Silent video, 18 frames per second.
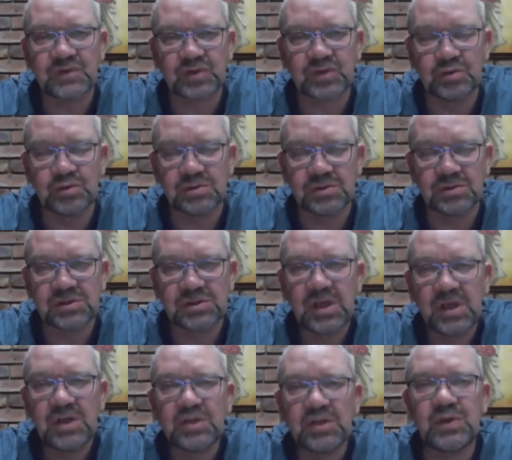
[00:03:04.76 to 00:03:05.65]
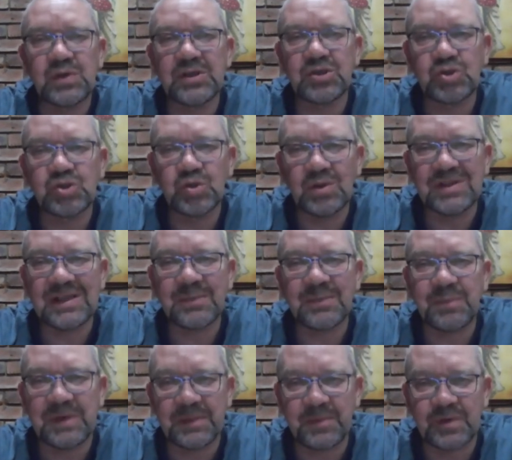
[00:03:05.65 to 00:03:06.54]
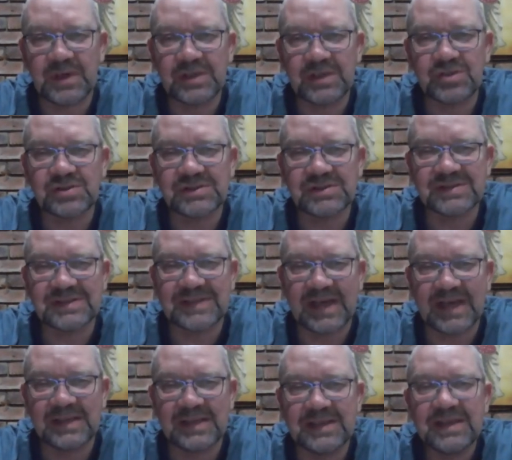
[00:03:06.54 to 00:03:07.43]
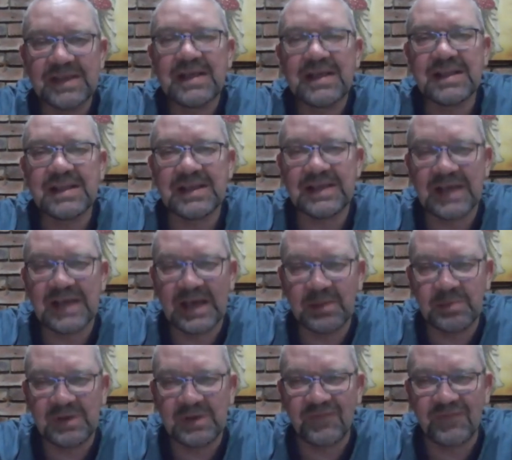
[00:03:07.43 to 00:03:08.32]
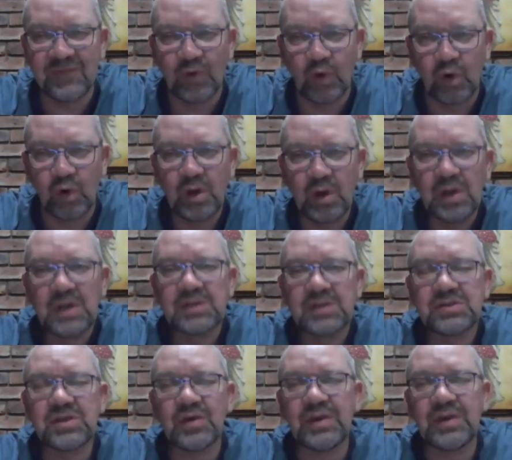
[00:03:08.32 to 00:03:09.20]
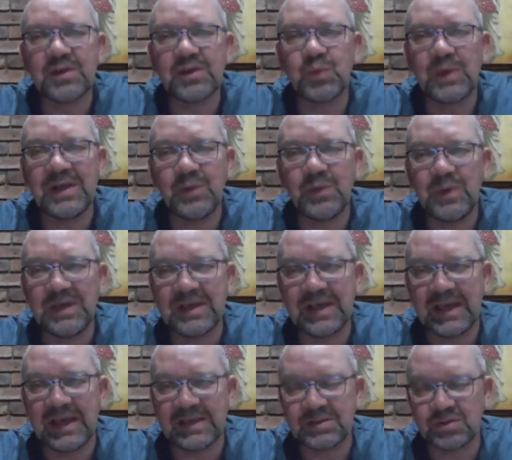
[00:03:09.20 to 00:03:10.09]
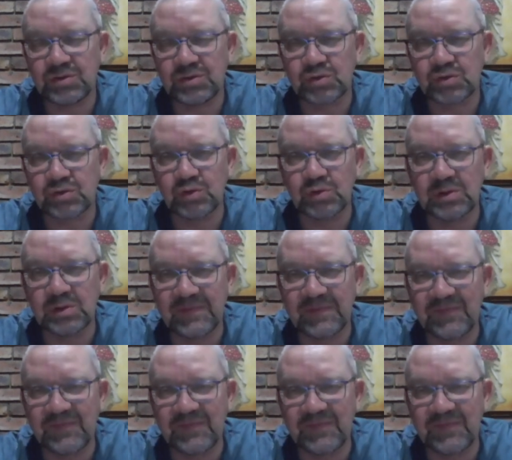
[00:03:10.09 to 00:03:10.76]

of schools to ensure that preparations are done the year before so that when we get to school,